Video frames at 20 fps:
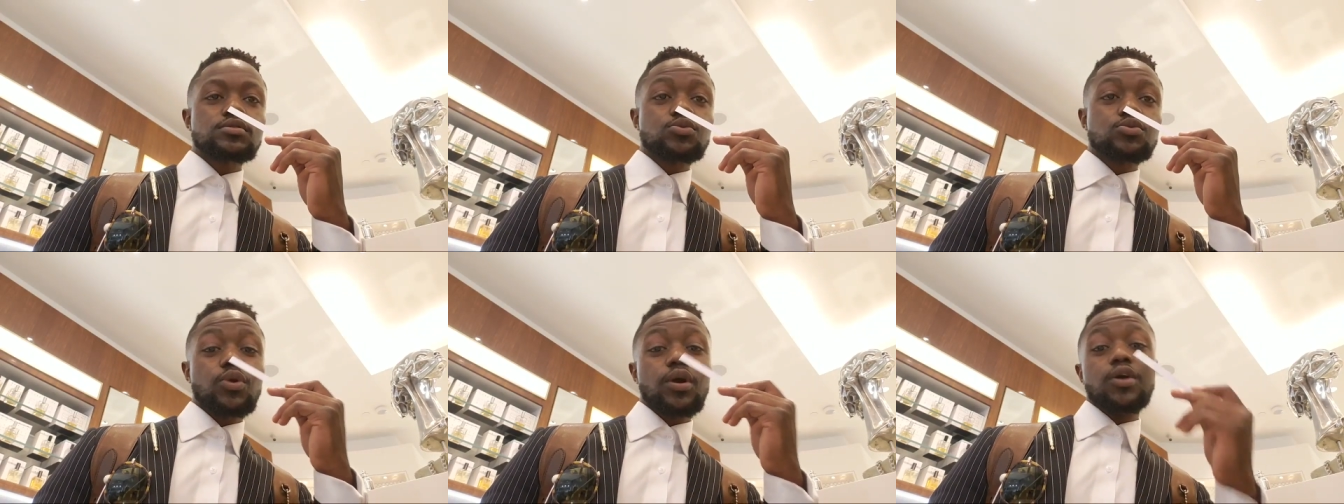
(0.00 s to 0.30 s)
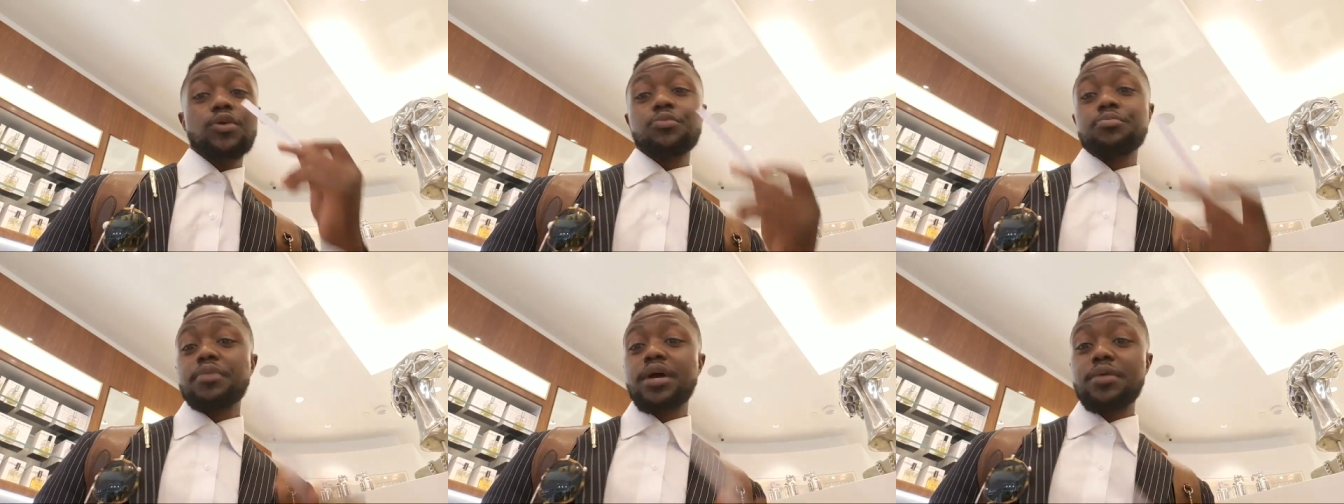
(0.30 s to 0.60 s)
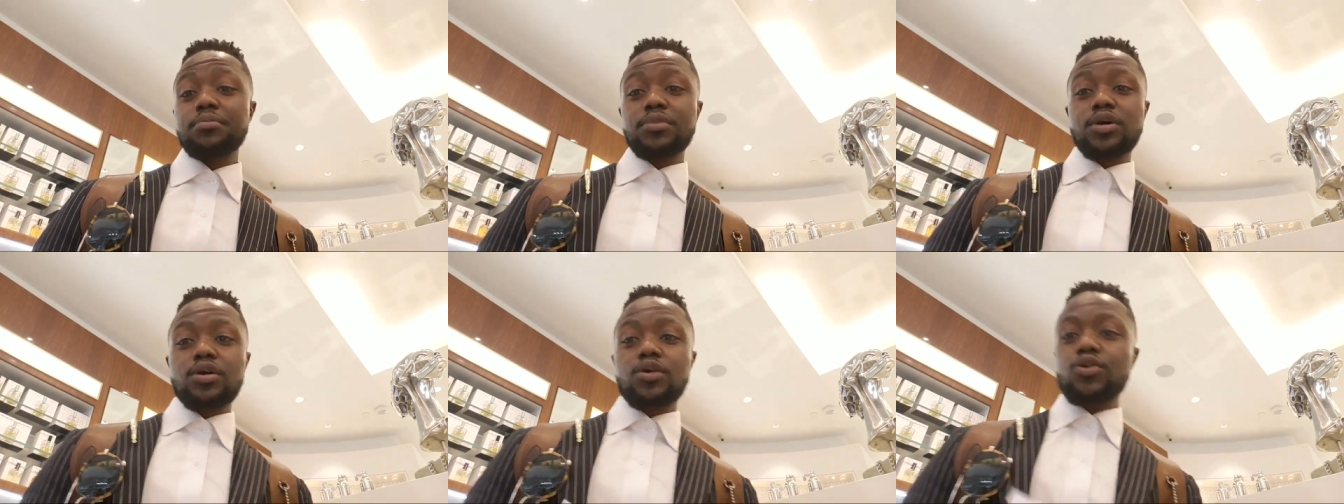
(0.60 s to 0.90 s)
Wow,
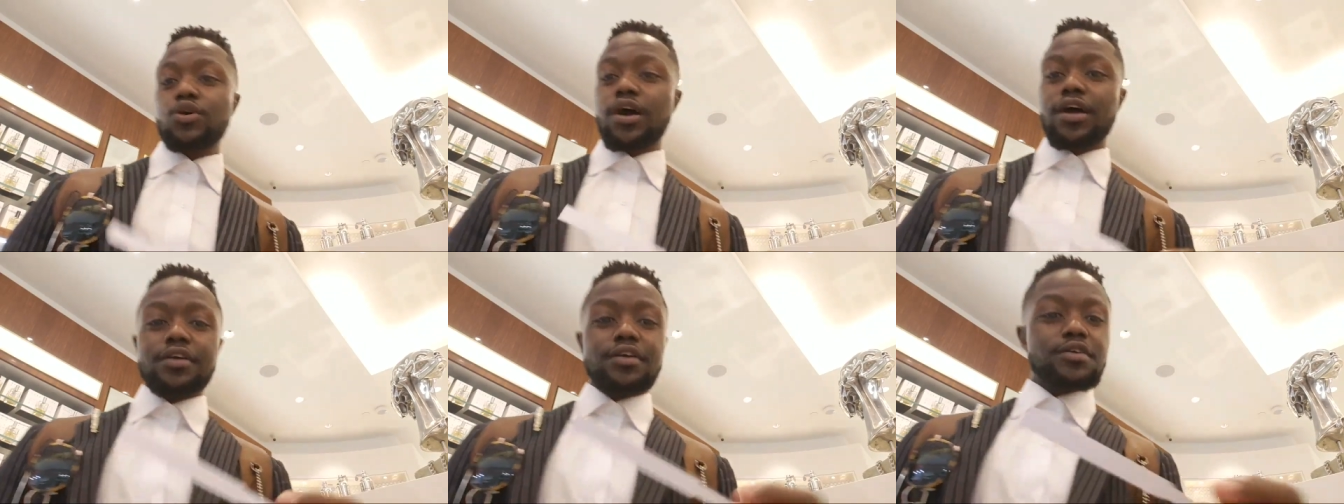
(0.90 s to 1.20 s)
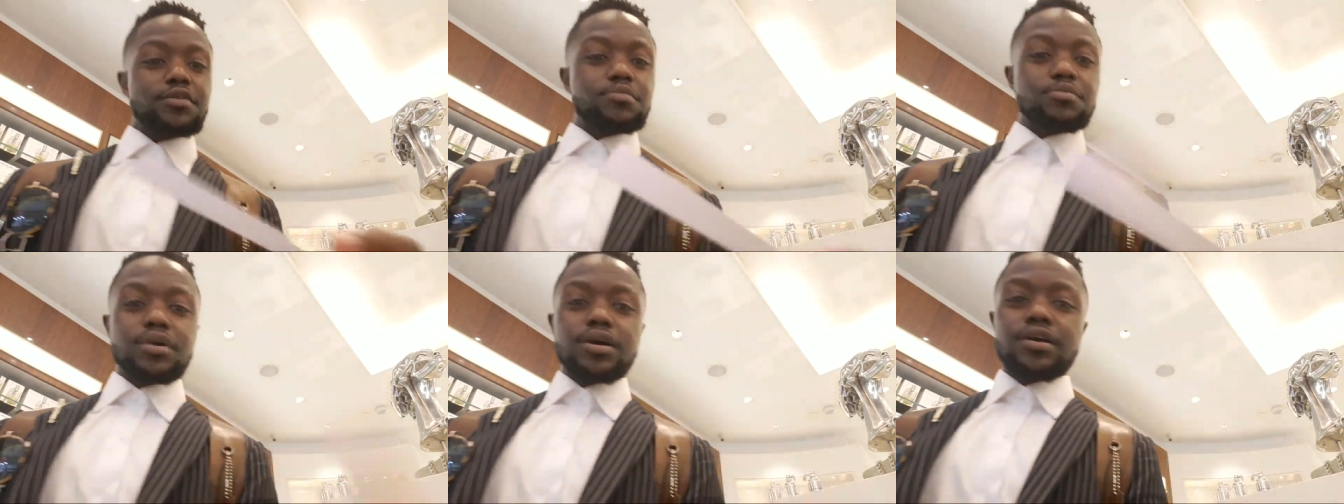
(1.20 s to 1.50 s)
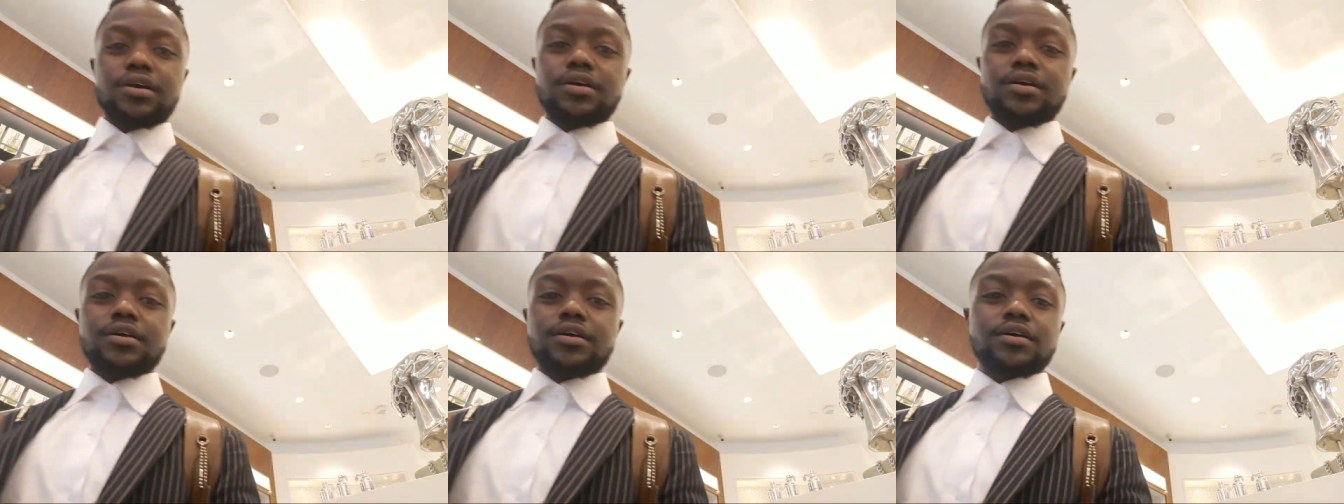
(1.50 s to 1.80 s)
memo, I am,
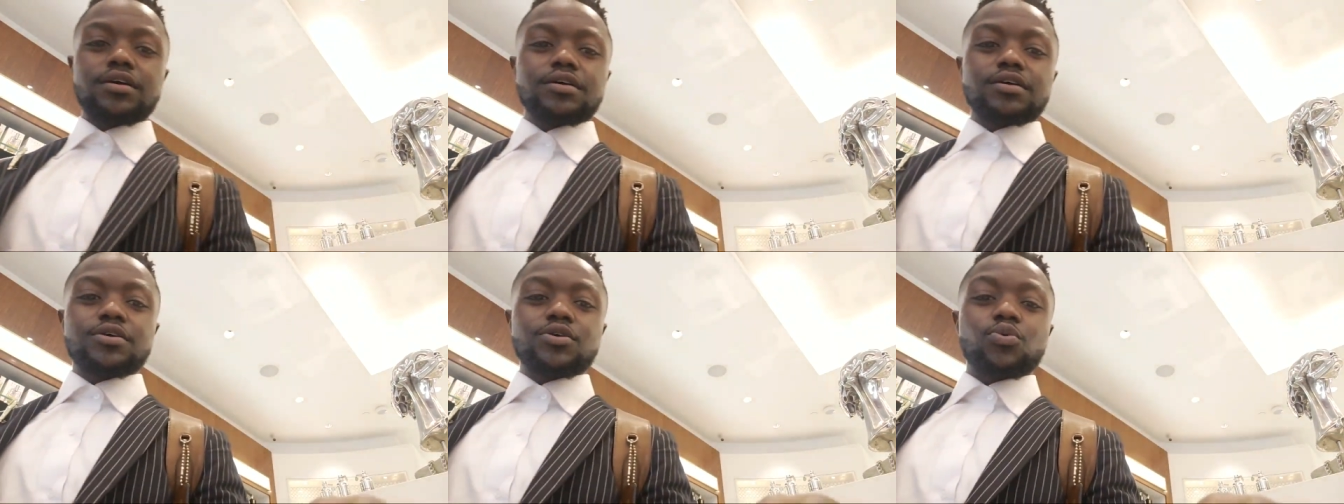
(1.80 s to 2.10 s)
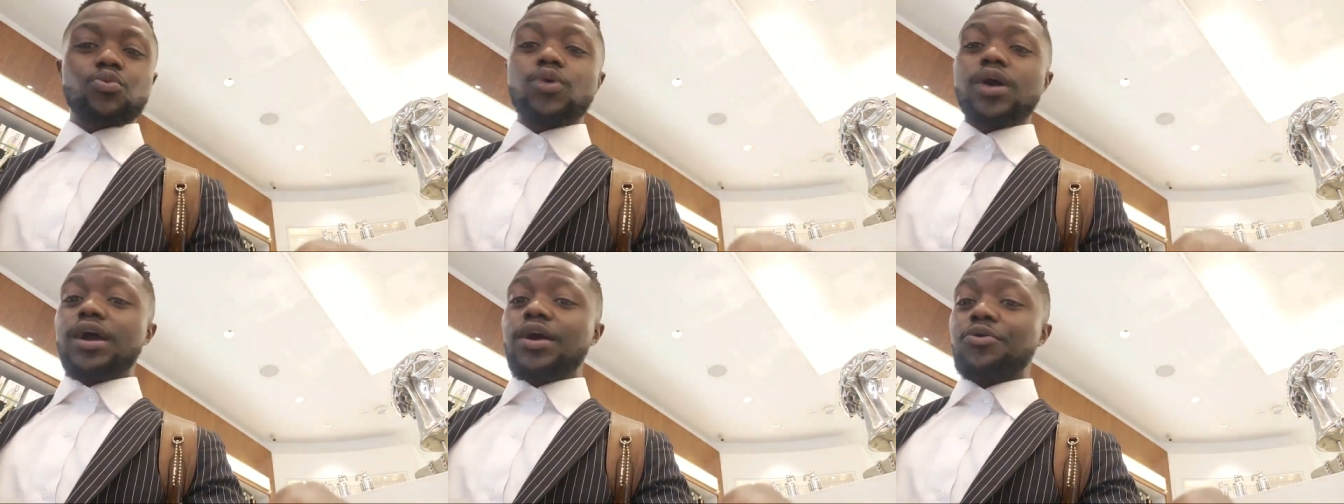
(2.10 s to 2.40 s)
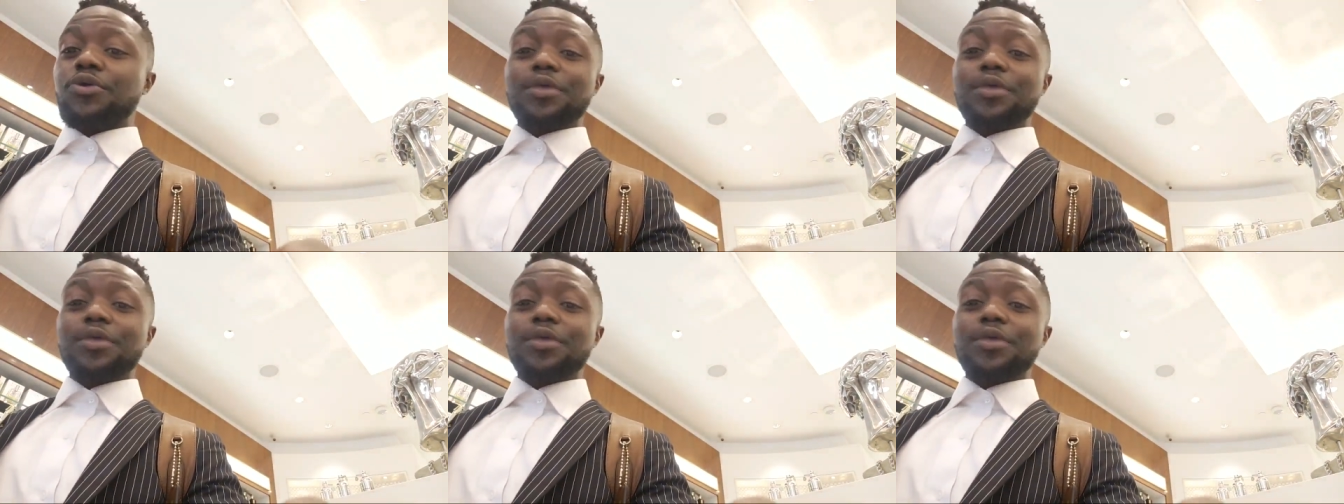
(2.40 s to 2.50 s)
uh, wow,